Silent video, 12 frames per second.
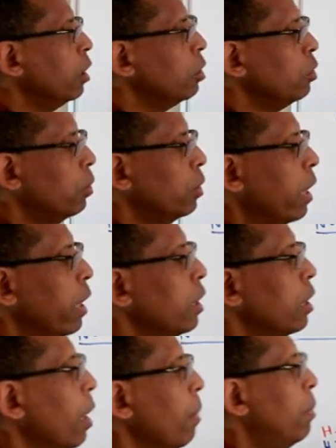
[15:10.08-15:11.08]
you would
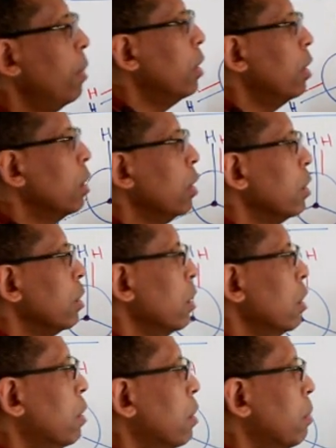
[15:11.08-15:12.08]
end up
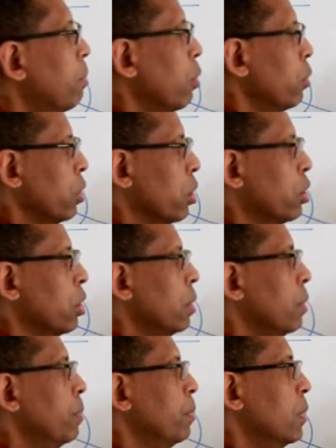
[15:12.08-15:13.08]
this projection.
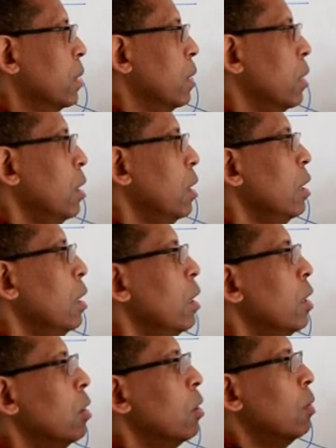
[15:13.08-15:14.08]

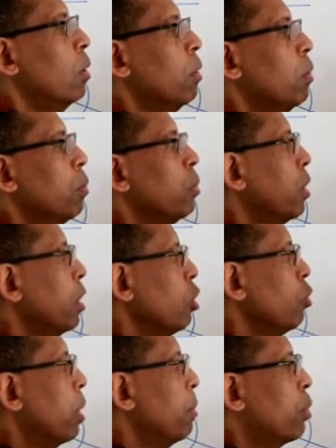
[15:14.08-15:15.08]
So the
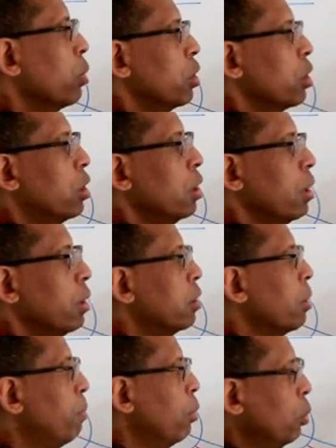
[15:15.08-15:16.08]
Newman projection in
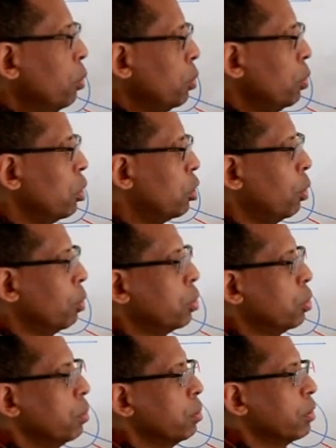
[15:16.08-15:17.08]
the blue
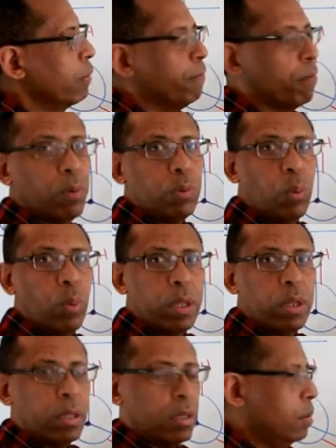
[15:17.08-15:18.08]
shows you the front
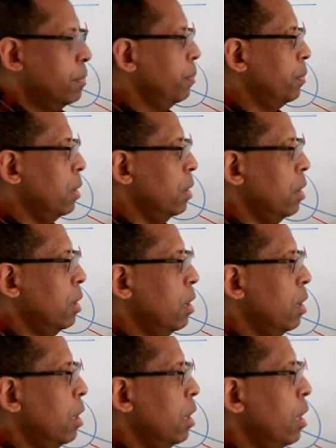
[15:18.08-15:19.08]
ones,
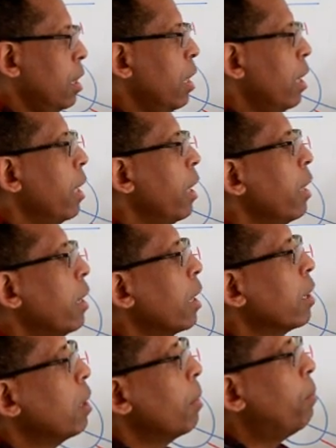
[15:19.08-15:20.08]
and
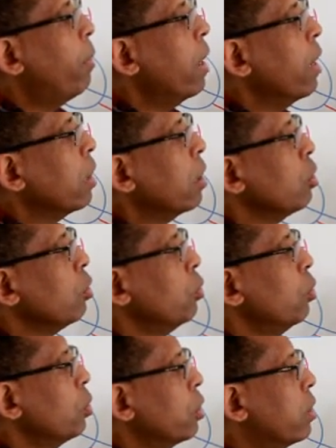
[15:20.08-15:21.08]
at the back you
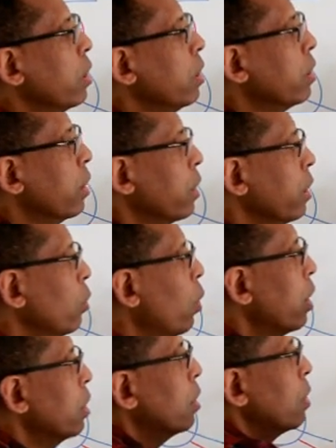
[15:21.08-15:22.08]
will see the red
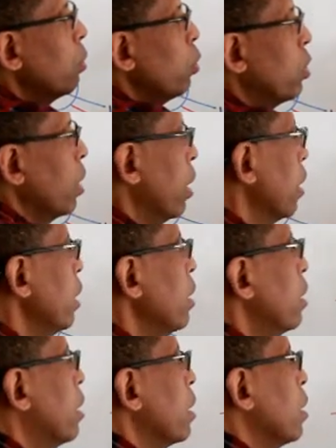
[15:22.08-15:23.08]
ones, which are
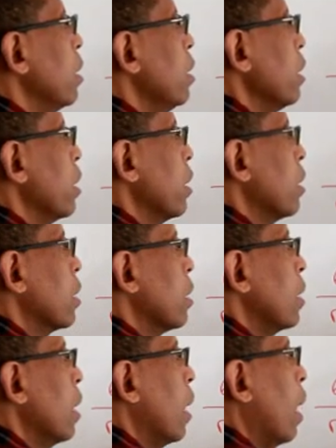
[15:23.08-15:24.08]
60 degrees
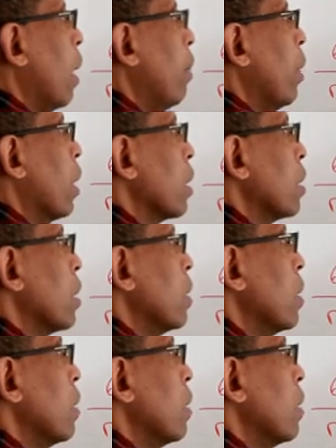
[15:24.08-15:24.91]
apart.